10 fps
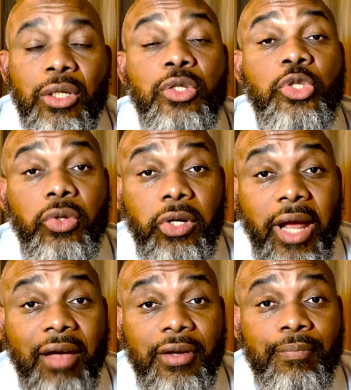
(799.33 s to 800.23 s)
So there you
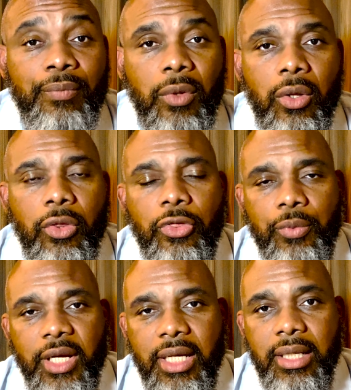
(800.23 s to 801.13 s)
have it.
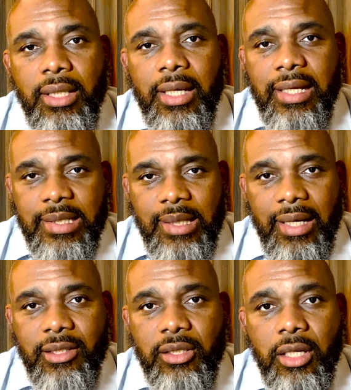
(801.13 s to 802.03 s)
Three
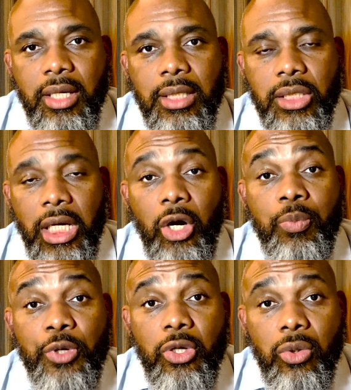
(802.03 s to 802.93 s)
insights to
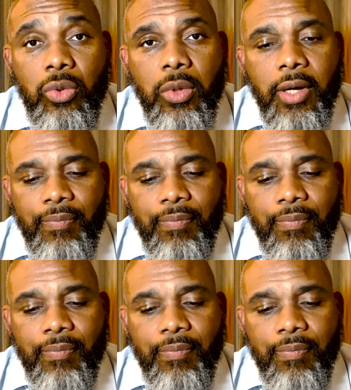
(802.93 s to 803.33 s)
help you